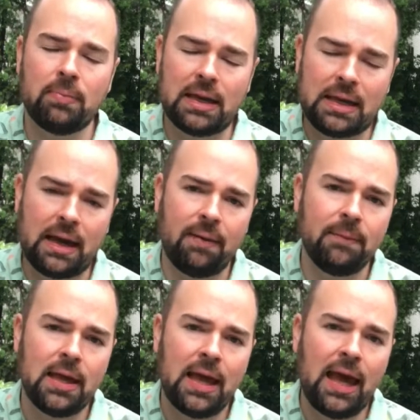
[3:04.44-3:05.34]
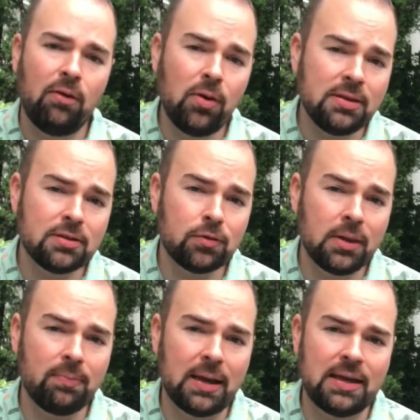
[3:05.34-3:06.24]
media. And what this
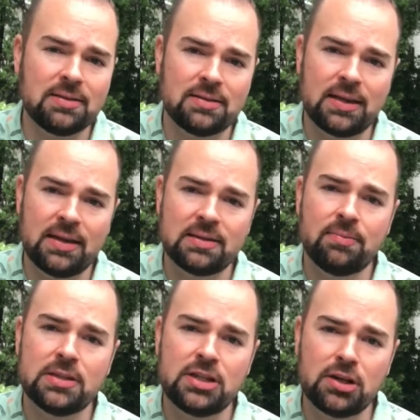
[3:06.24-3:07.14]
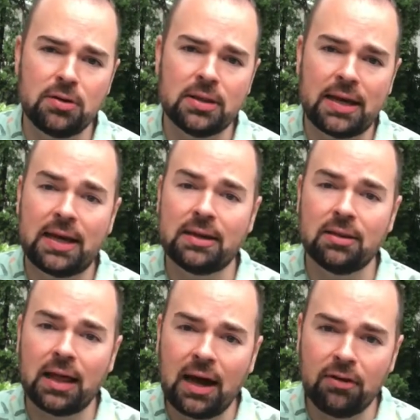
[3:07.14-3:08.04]
really means is that it's a material that can
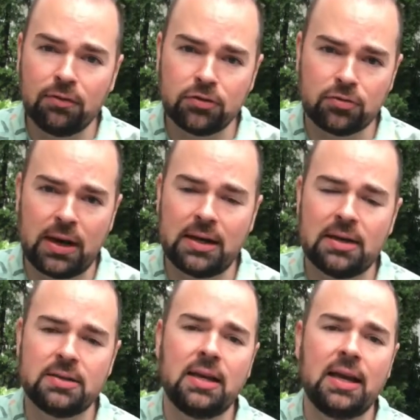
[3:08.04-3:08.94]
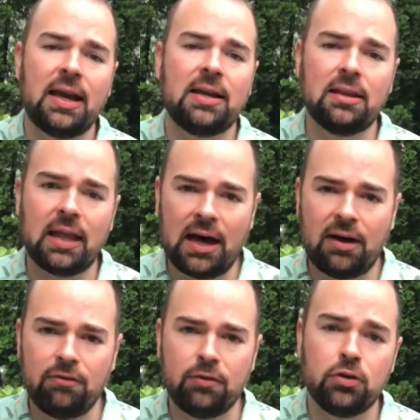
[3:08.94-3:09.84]
allow for drainage, can
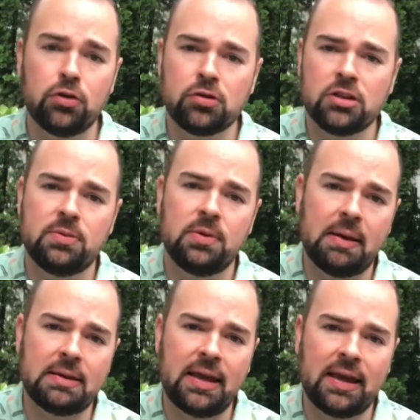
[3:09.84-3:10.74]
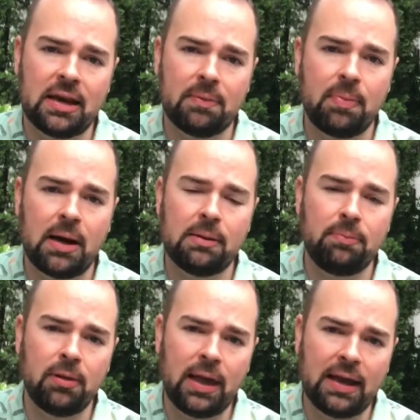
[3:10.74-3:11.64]
allow for nutrients to be taken up by the
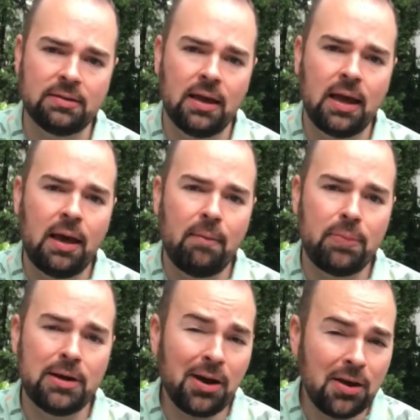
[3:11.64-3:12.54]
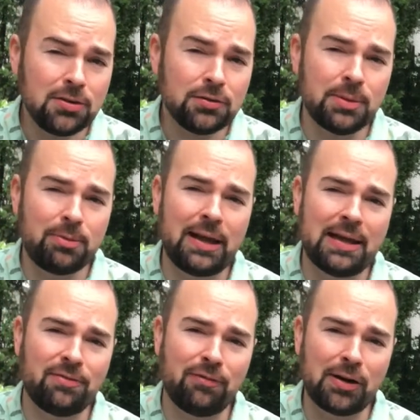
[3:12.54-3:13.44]
plant. But it also typically
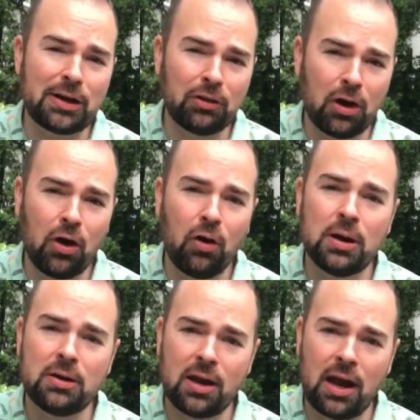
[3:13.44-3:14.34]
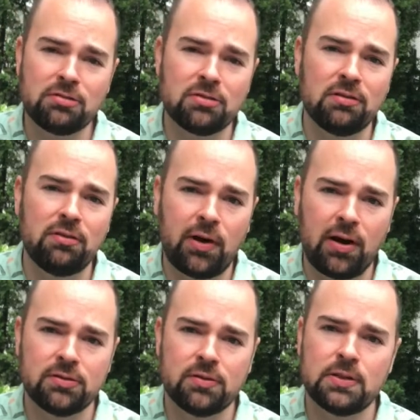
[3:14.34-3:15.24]
has very low nitrogen,
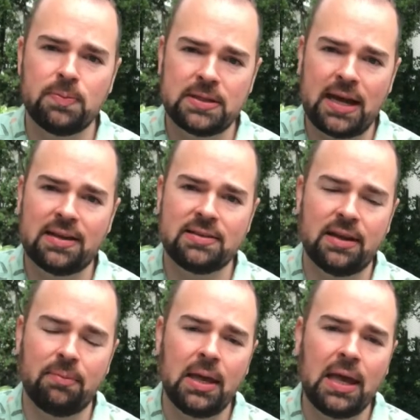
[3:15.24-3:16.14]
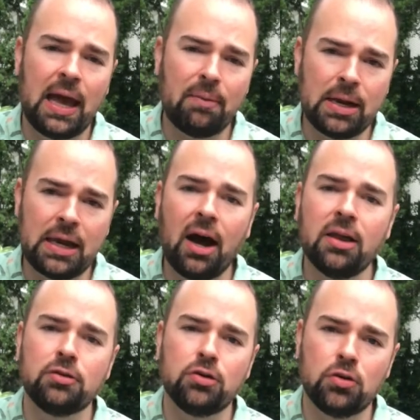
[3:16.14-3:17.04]
phosphorus, potassium, and many
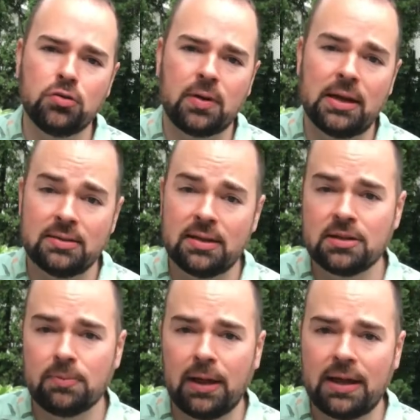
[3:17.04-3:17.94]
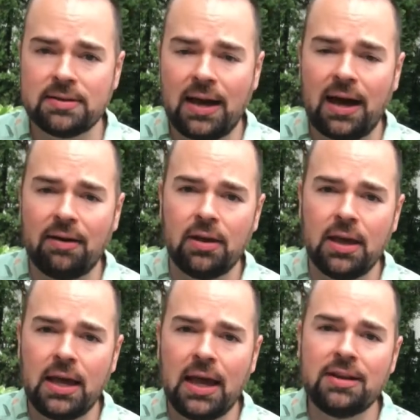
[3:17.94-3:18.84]
other nutrients that your plants have.
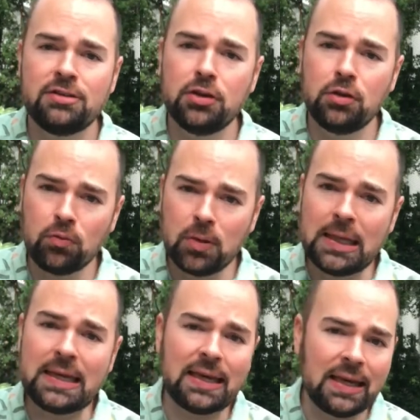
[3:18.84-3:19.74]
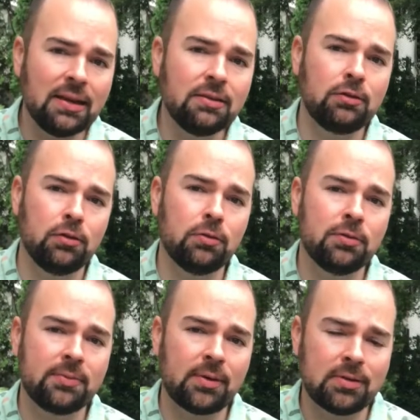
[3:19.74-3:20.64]
And so you really need to,
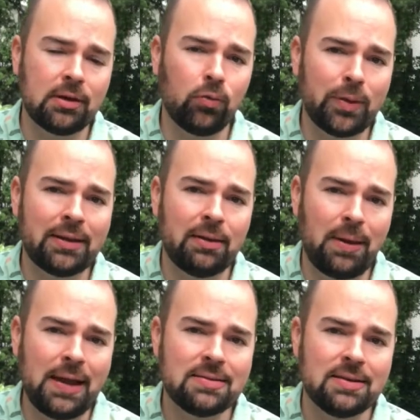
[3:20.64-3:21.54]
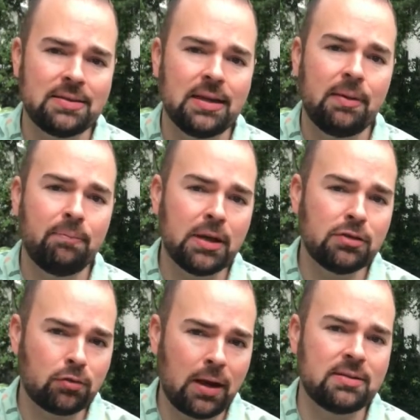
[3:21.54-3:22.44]
sometimes on a weekly basis, be
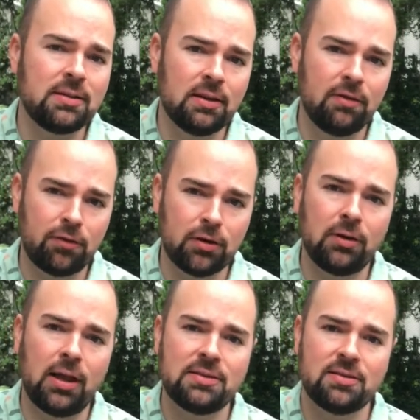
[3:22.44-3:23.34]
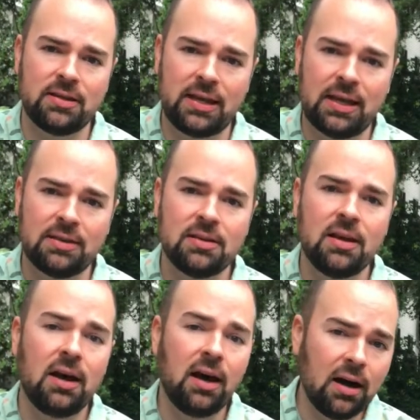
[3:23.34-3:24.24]
addressing the fertilizer needs
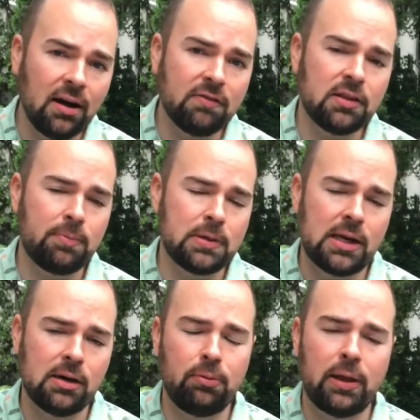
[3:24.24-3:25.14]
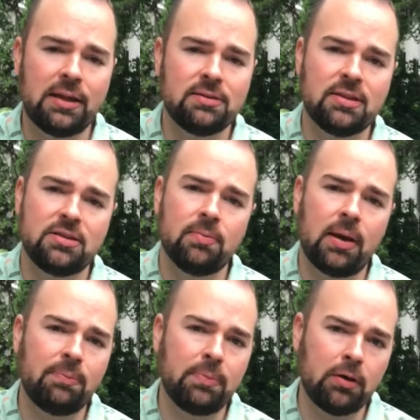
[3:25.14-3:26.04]
of the potato plants that you
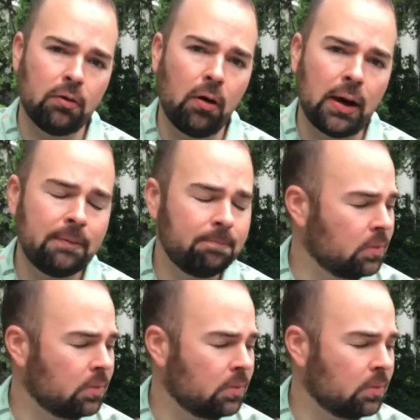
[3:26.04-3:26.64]
might be growing.